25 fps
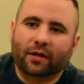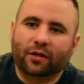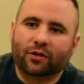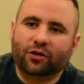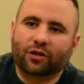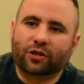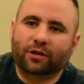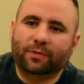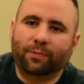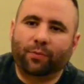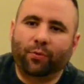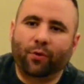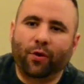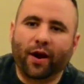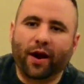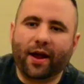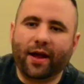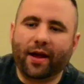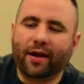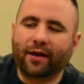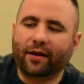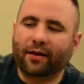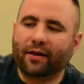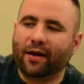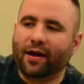just
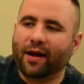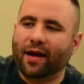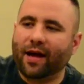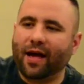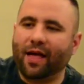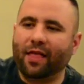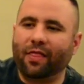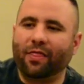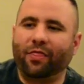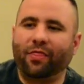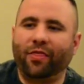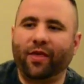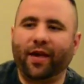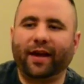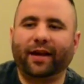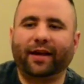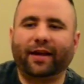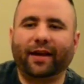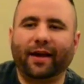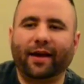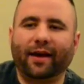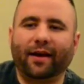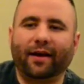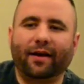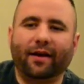praying and
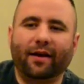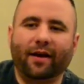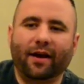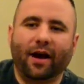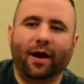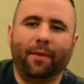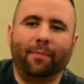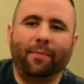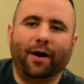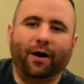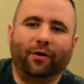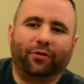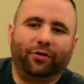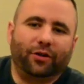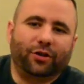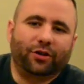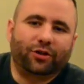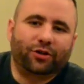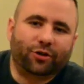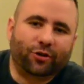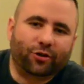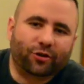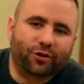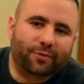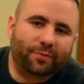thinking about this
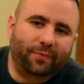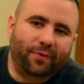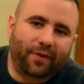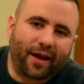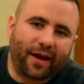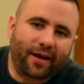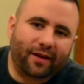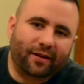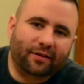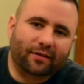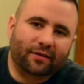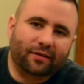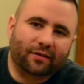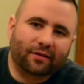church plant.